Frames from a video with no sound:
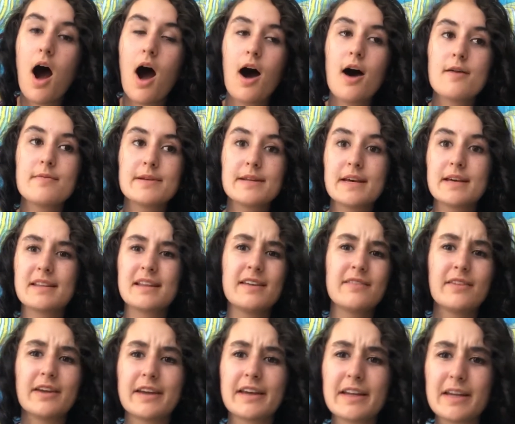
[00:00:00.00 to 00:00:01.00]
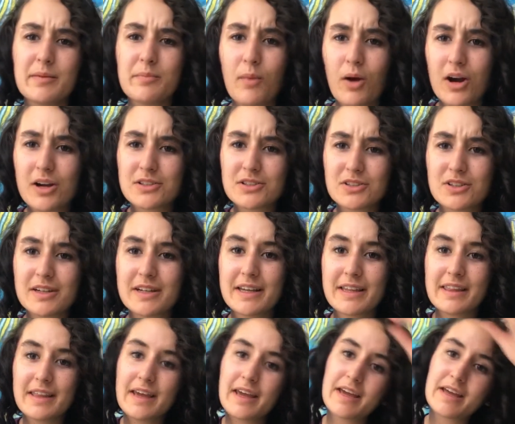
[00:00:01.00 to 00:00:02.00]
It didn't leave like any marks or
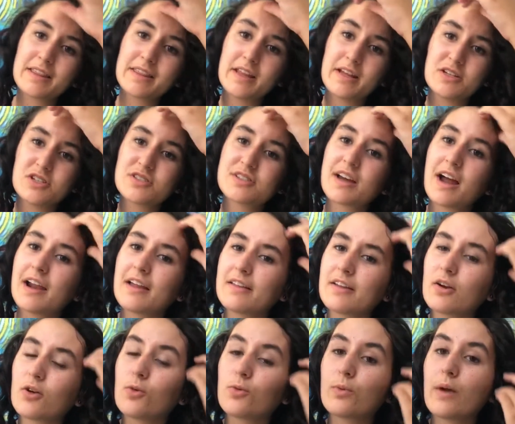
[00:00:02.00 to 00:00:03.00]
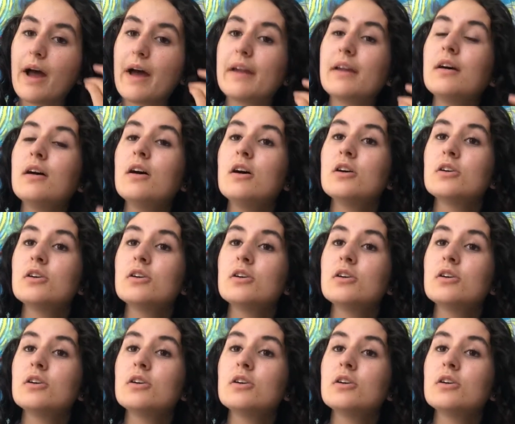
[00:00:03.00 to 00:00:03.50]
anything, it just got a little red.